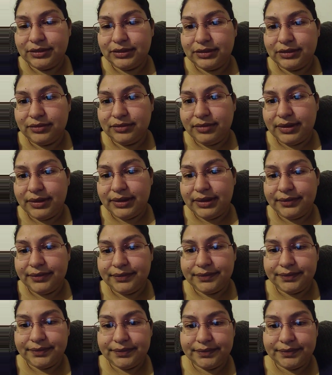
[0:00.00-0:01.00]
But
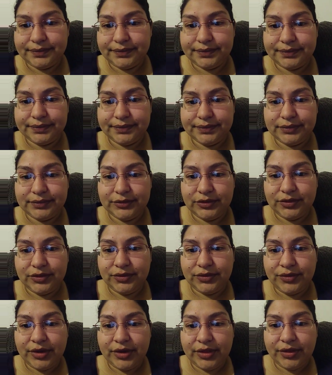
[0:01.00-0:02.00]

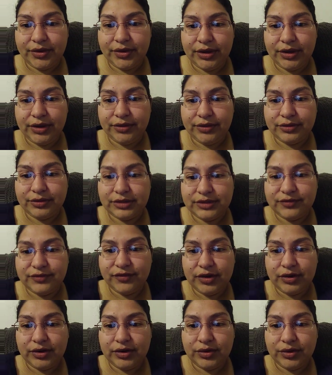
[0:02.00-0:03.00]
whether he was
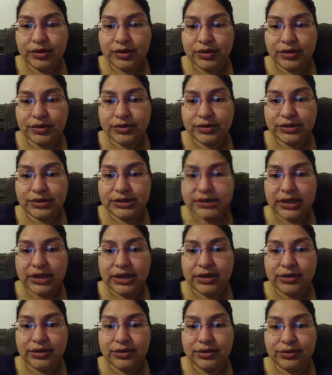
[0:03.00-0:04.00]
far or close, he
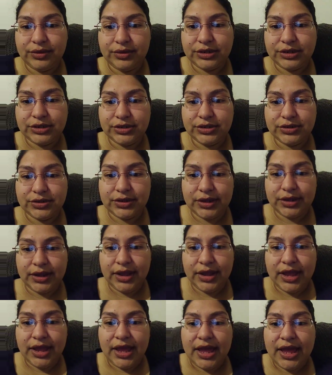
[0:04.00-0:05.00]
had no right to do that.
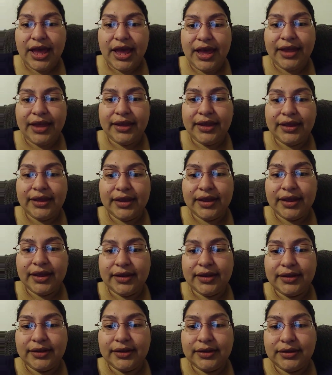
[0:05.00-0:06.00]
Yeah,